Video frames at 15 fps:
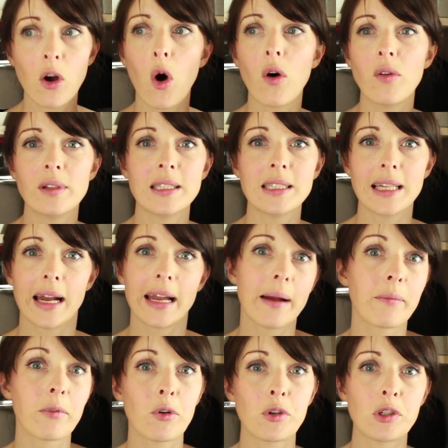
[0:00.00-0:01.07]
Obviously I
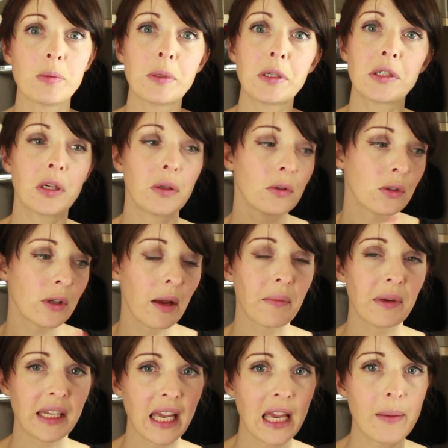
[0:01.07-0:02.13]
am going to be soon, so I am
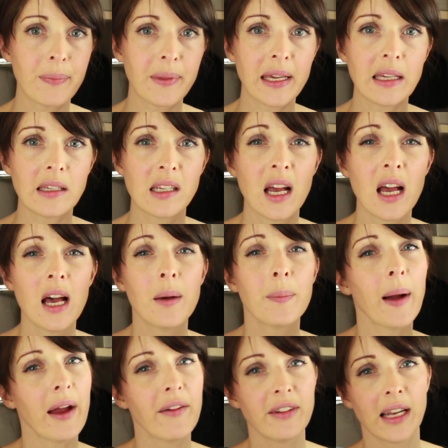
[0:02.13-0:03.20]
going to keep these.
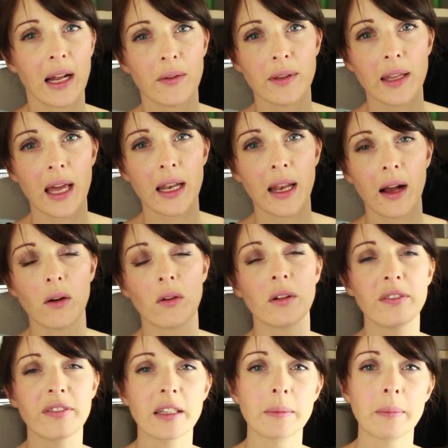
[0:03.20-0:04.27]
But every now and then I go
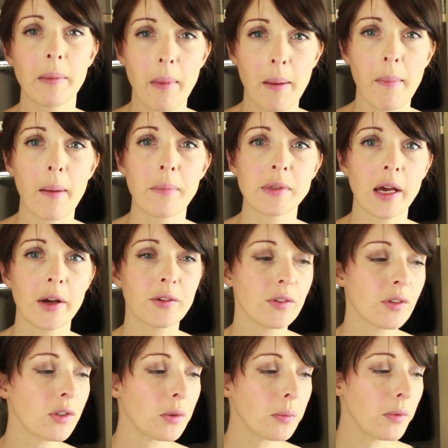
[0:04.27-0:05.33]
and film at my mum's house
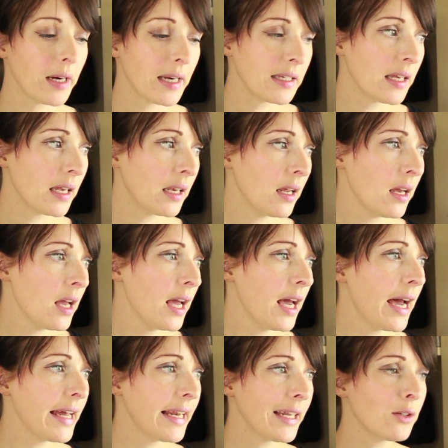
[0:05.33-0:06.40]
for some reason,
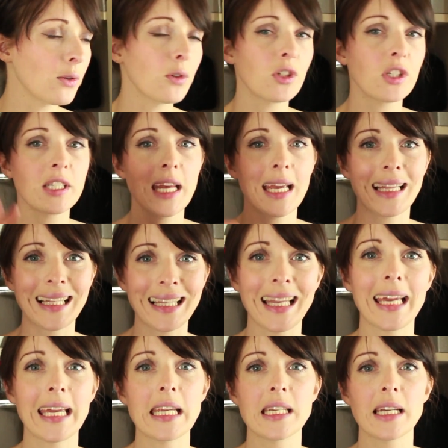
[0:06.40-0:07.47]
and I don't just take the
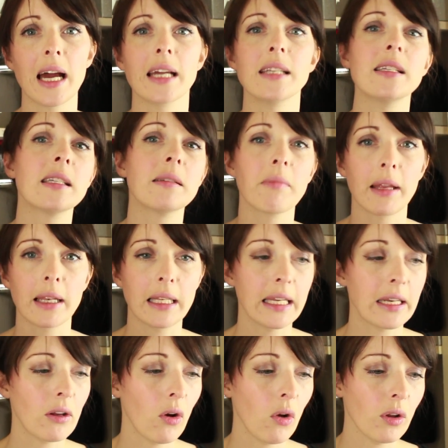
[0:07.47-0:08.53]
light, I dismantle
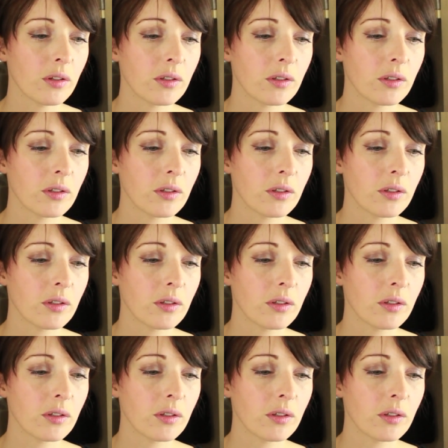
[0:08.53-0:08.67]
it all.